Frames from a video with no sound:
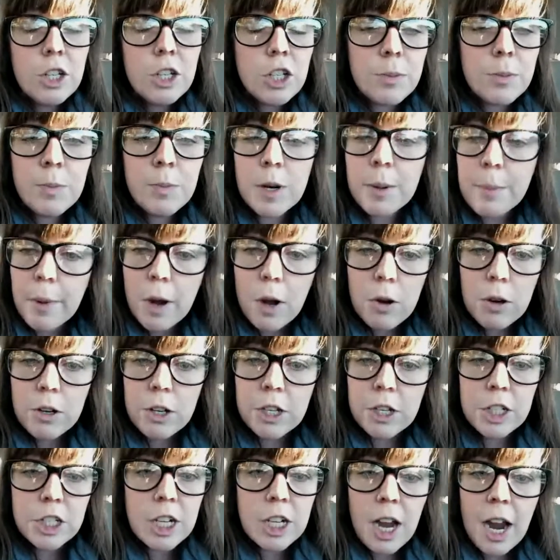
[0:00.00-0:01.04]
just promote
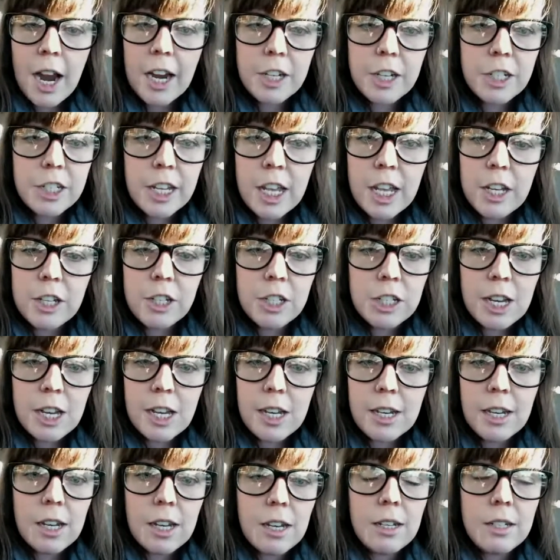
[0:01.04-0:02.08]
Christian higher
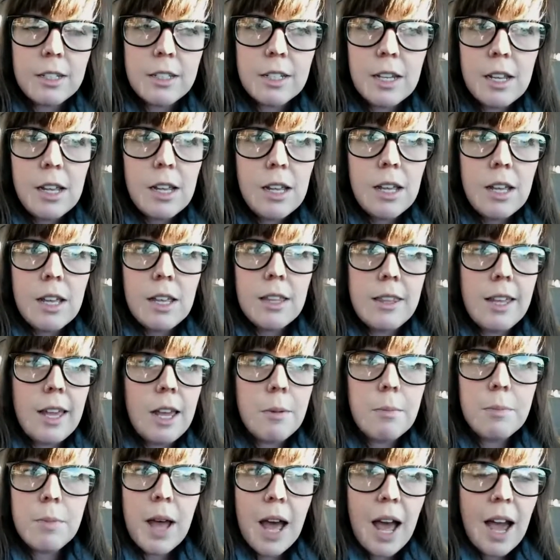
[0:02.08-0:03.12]
education, and the
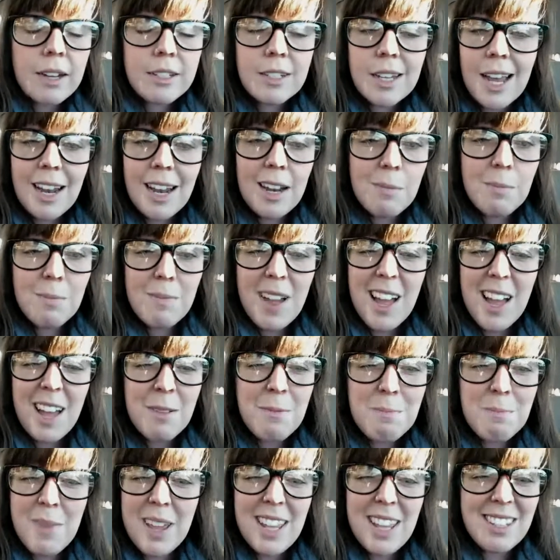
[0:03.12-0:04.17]
impact it had an
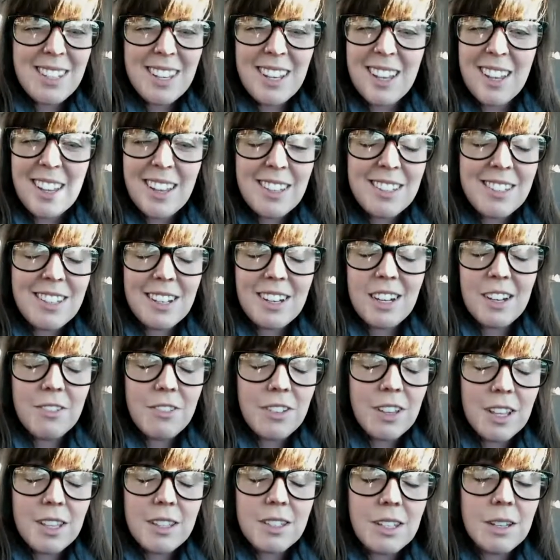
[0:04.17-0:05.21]
amazing
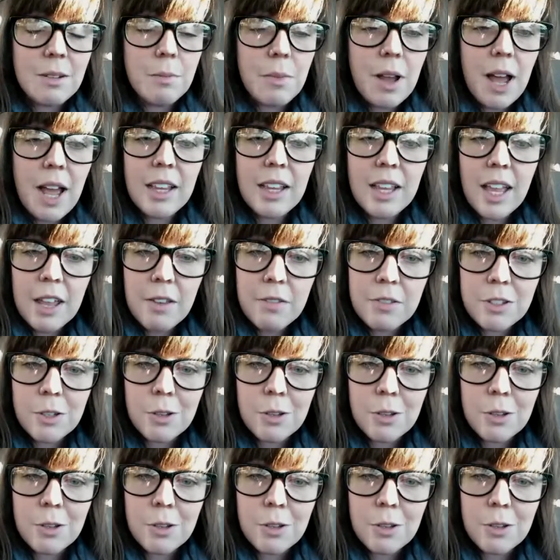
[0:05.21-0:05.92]
significance in my life.